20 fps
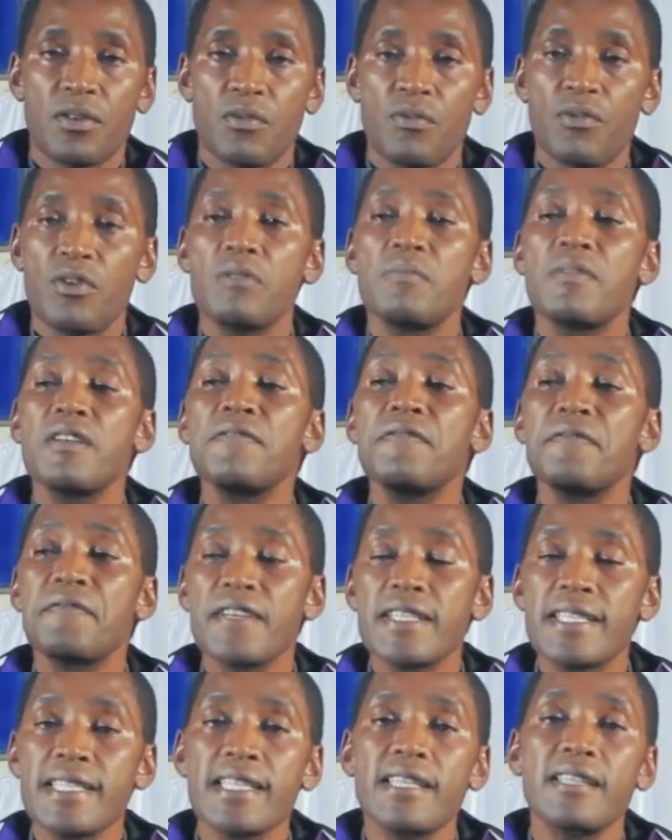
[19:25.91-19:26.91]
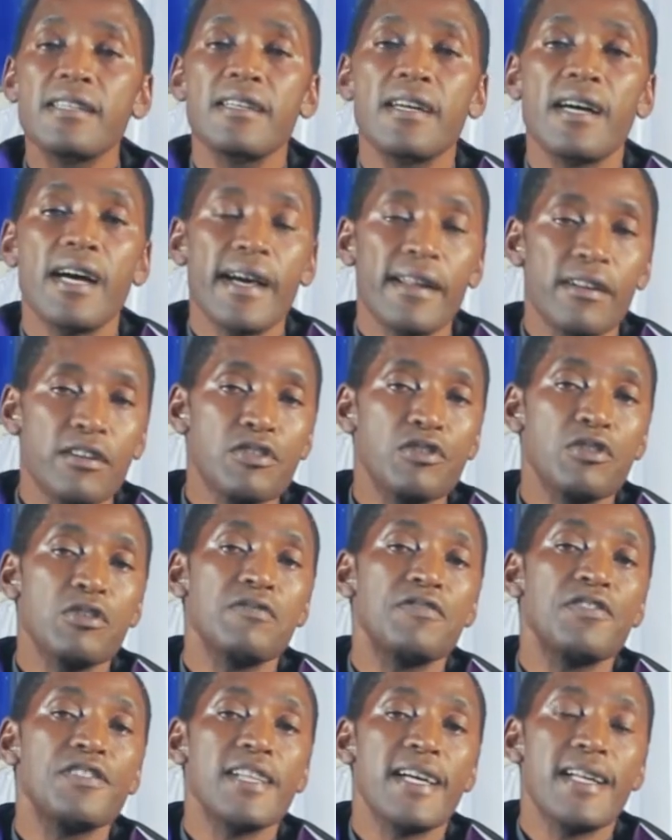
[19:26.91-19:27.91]
we'll be facing a lot
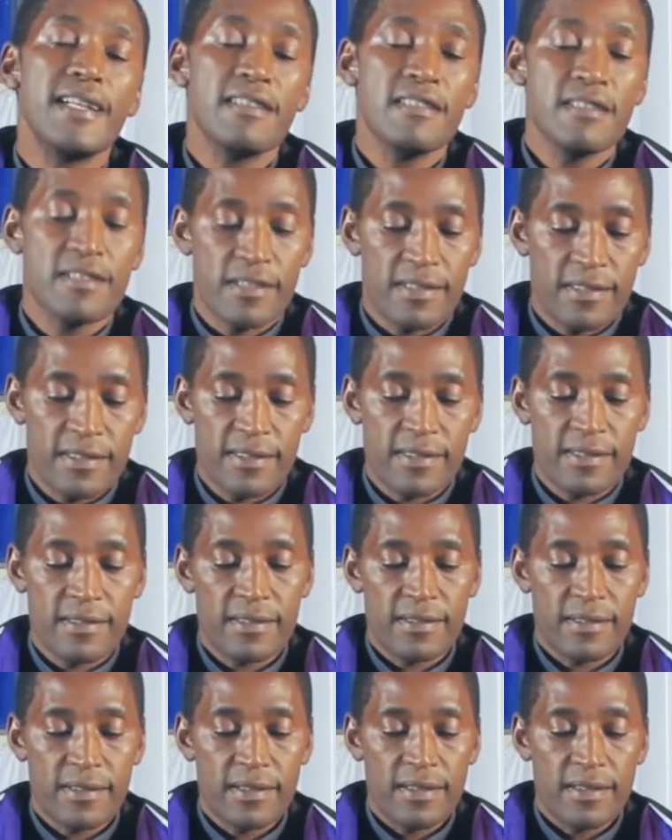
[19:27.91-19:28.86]
of challenges.